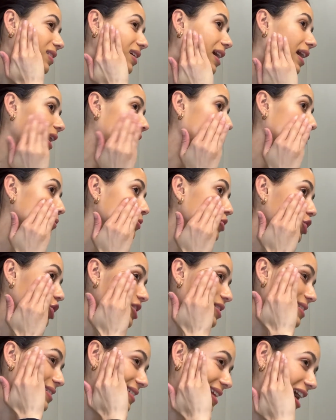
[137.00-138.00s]
I'm
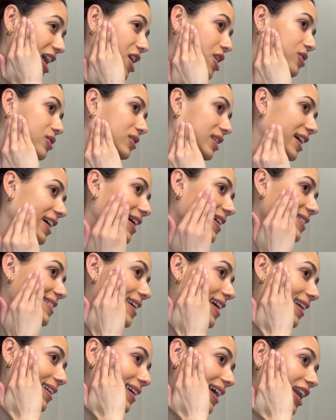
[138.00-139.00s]
just now, like I
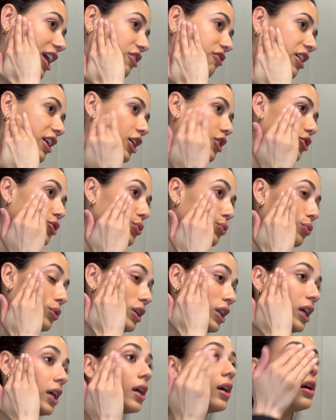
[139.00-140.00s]
said, getting ready to
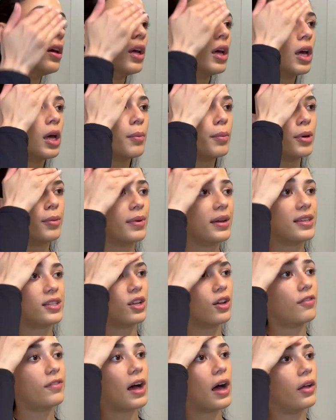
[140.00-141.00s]
really put
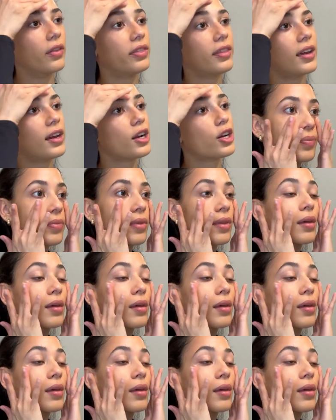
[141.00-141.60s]
myself out there.